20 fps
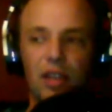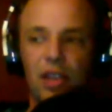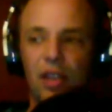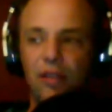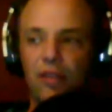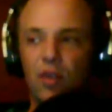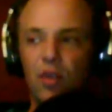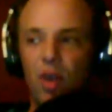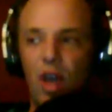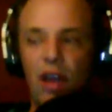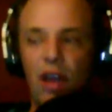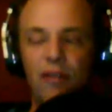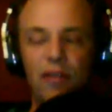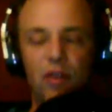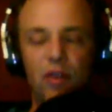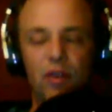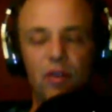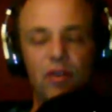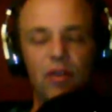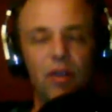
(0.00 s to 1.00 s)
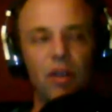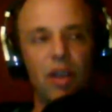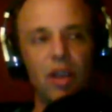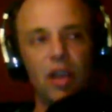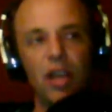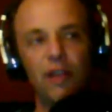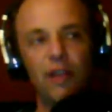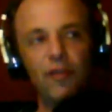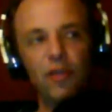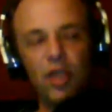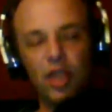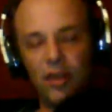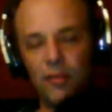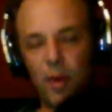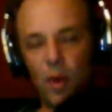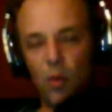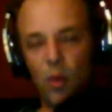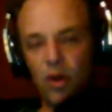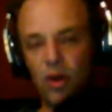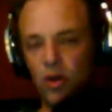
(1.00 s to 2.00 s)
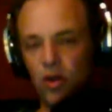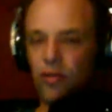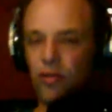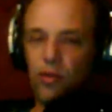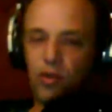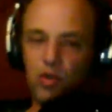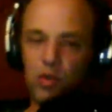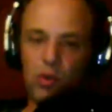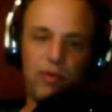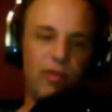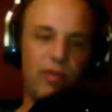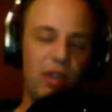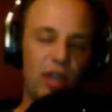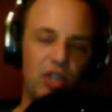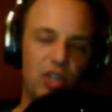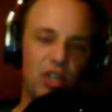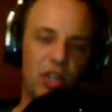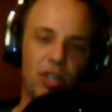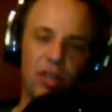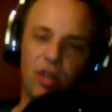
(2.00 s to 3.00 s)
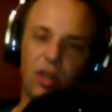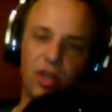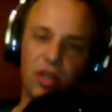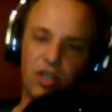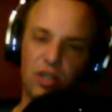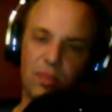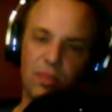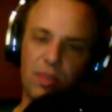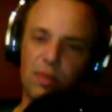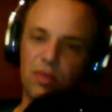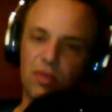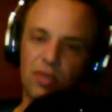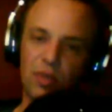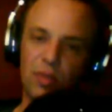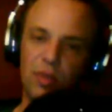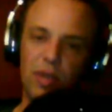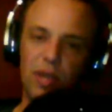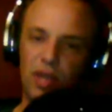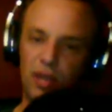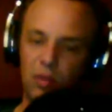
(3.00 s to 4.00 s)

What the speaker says: if you think about where your first reflection is supposed to be,